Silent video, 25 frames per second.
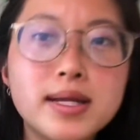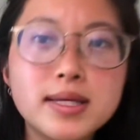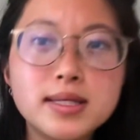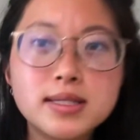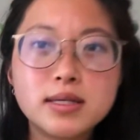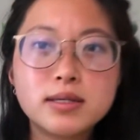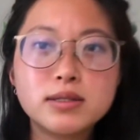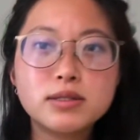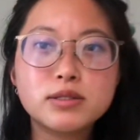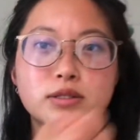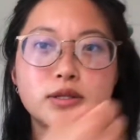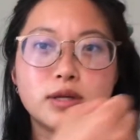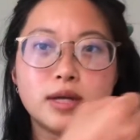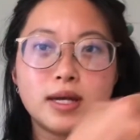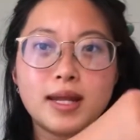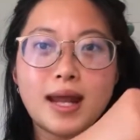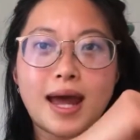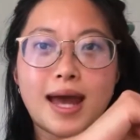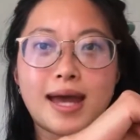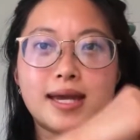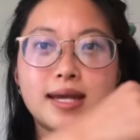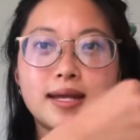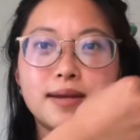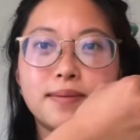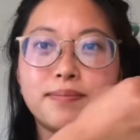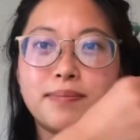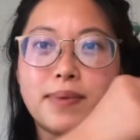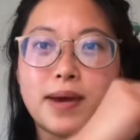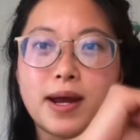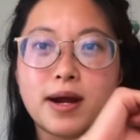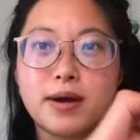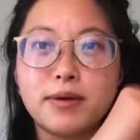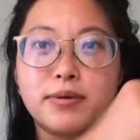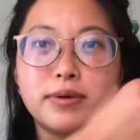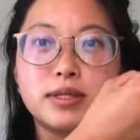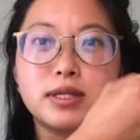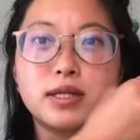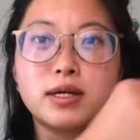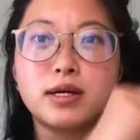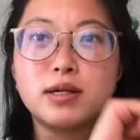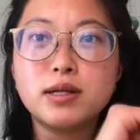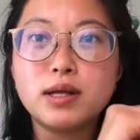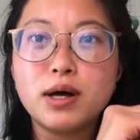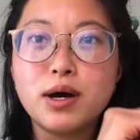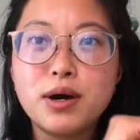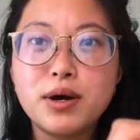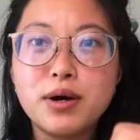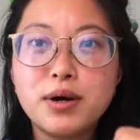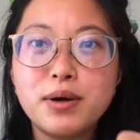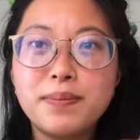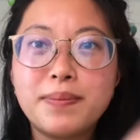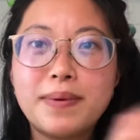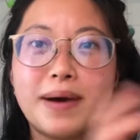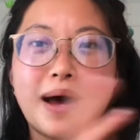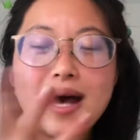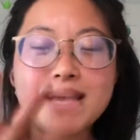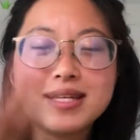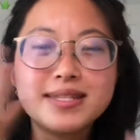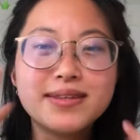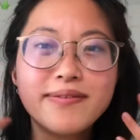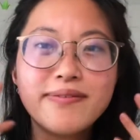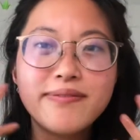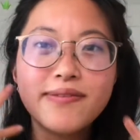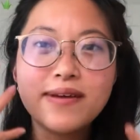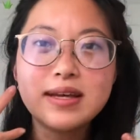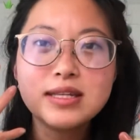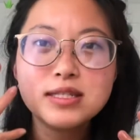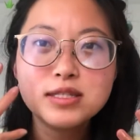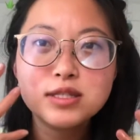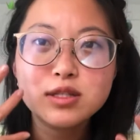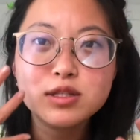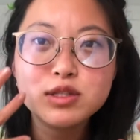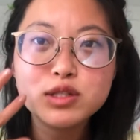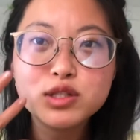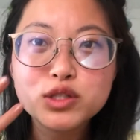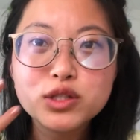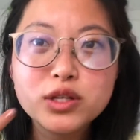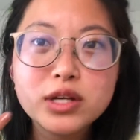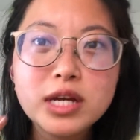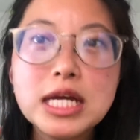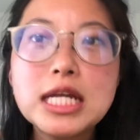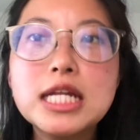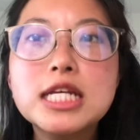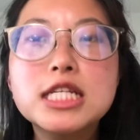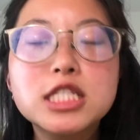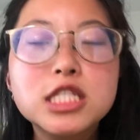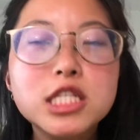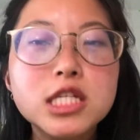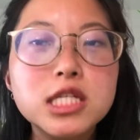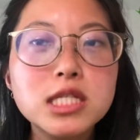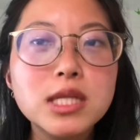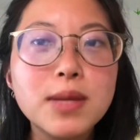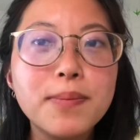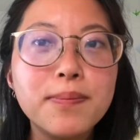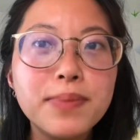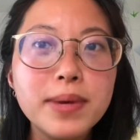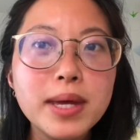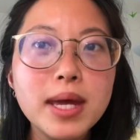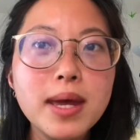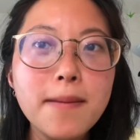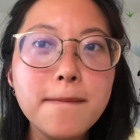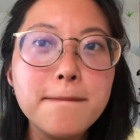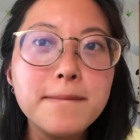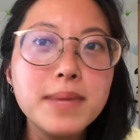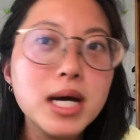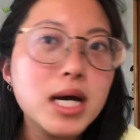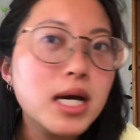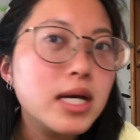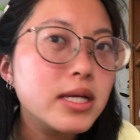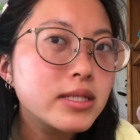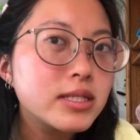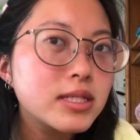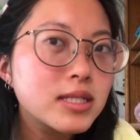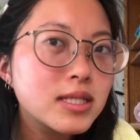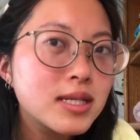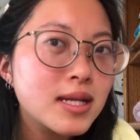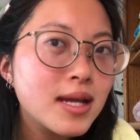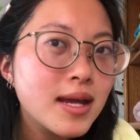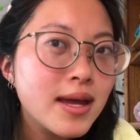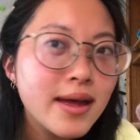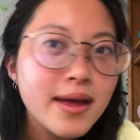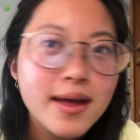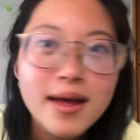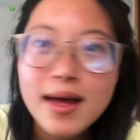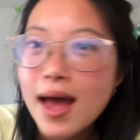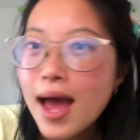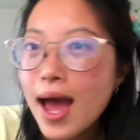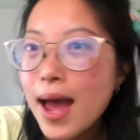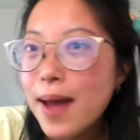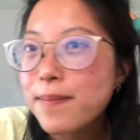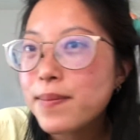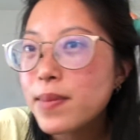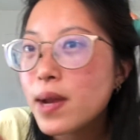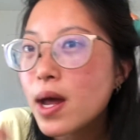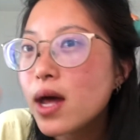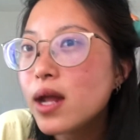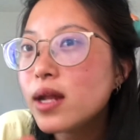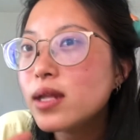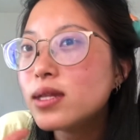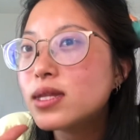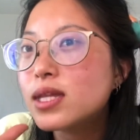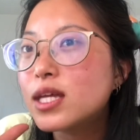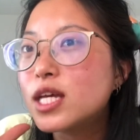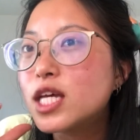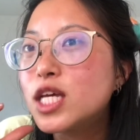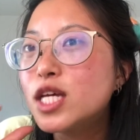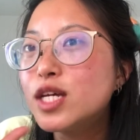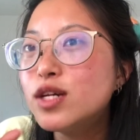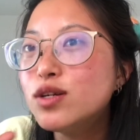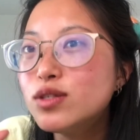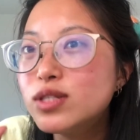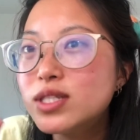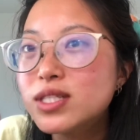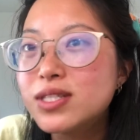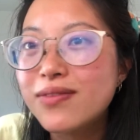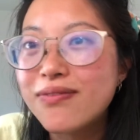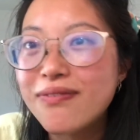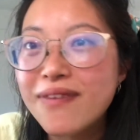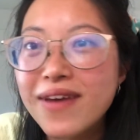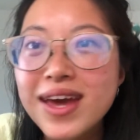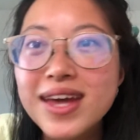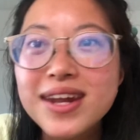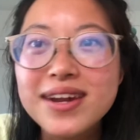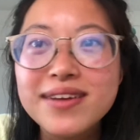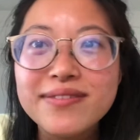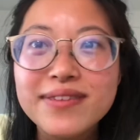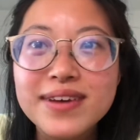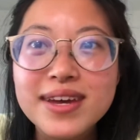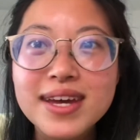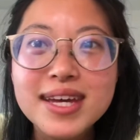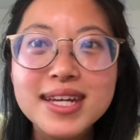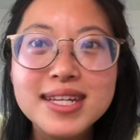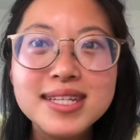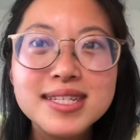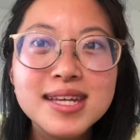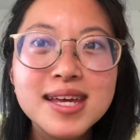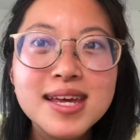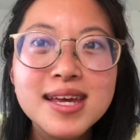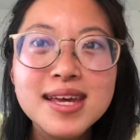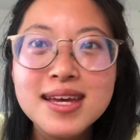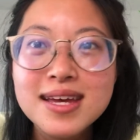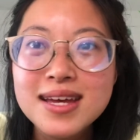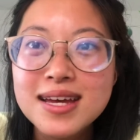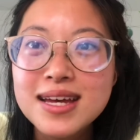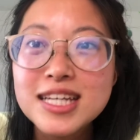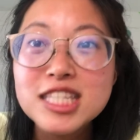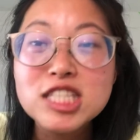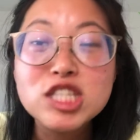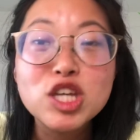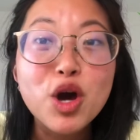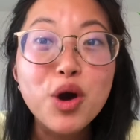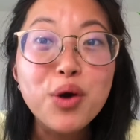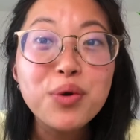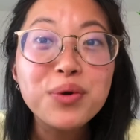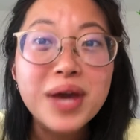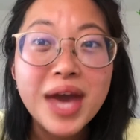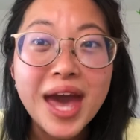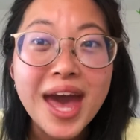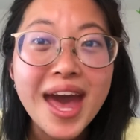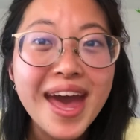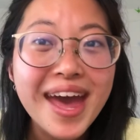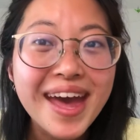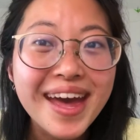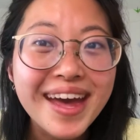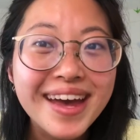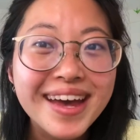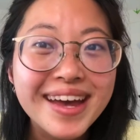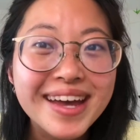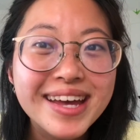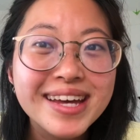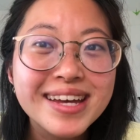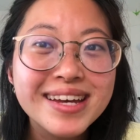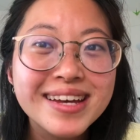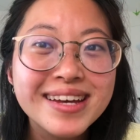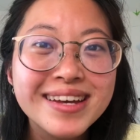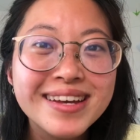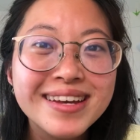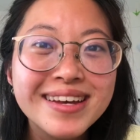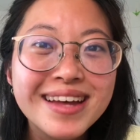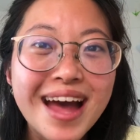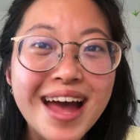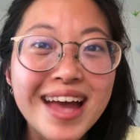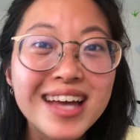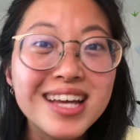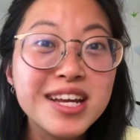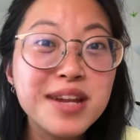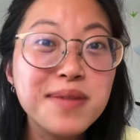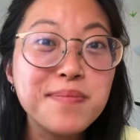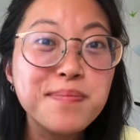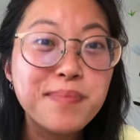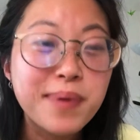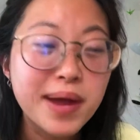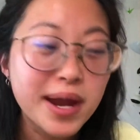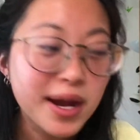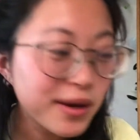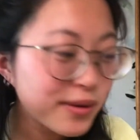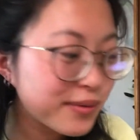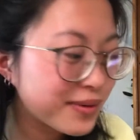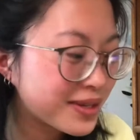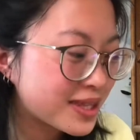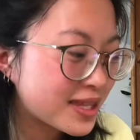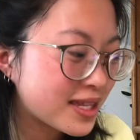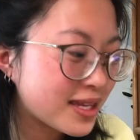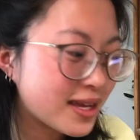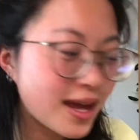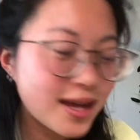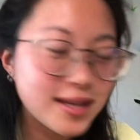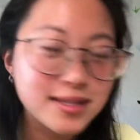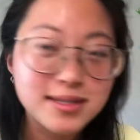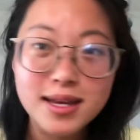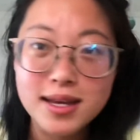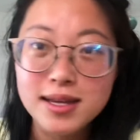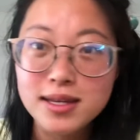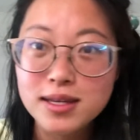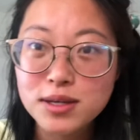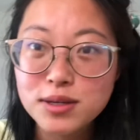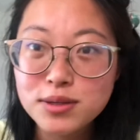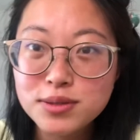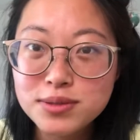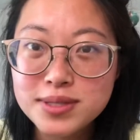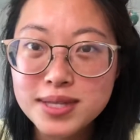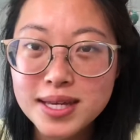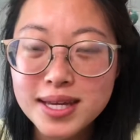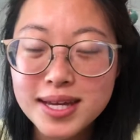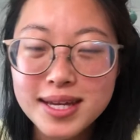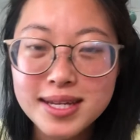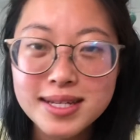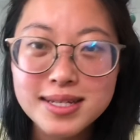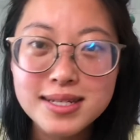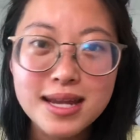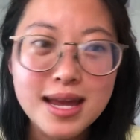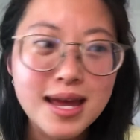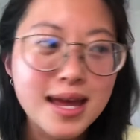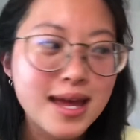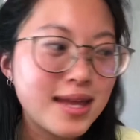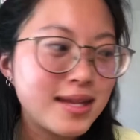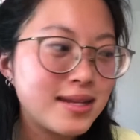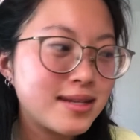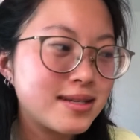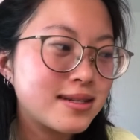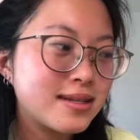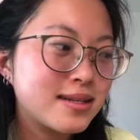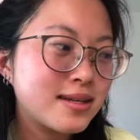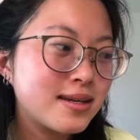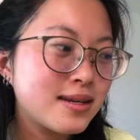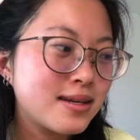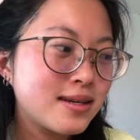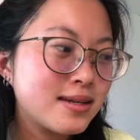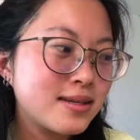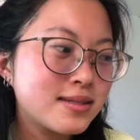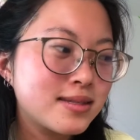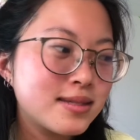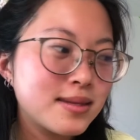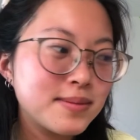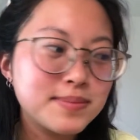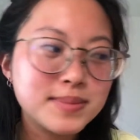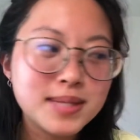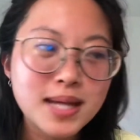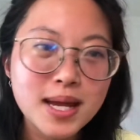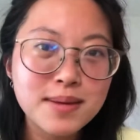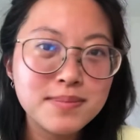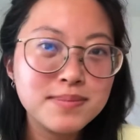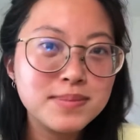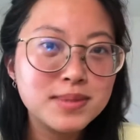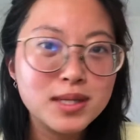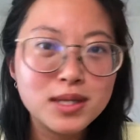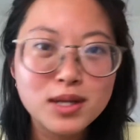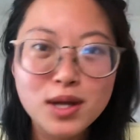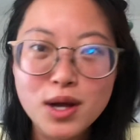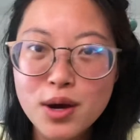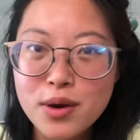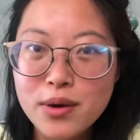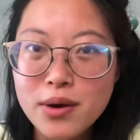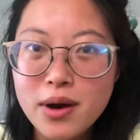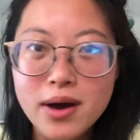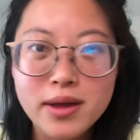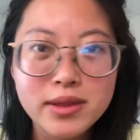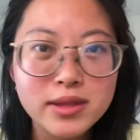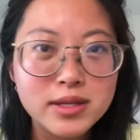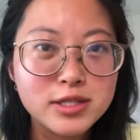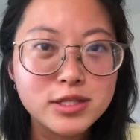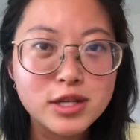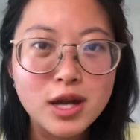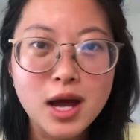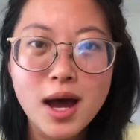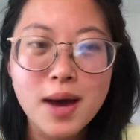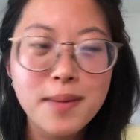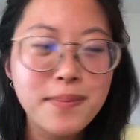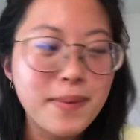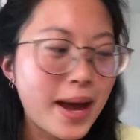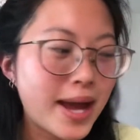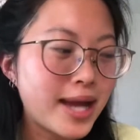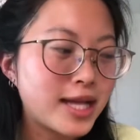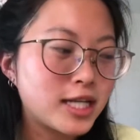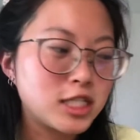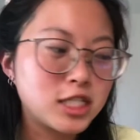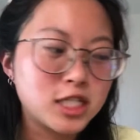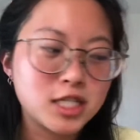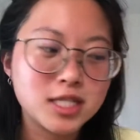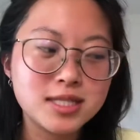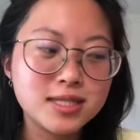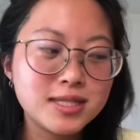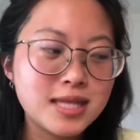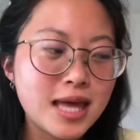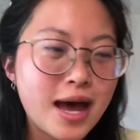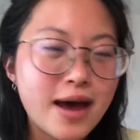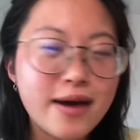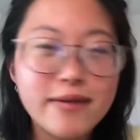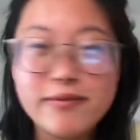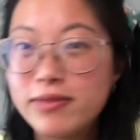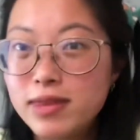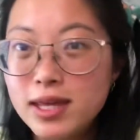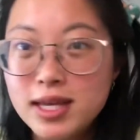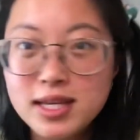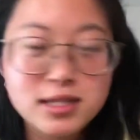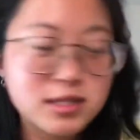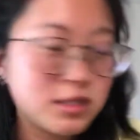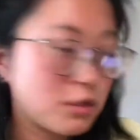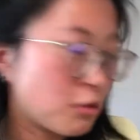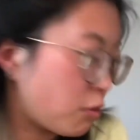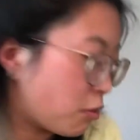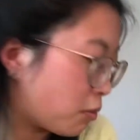sunscreen, I can bear with the glow, but as a face sunscreen, it's just a bit much. I'm not the hugest fan of it. It's okay. I can bear with it as I use it, and sometimes, you know, on the job, I just have this.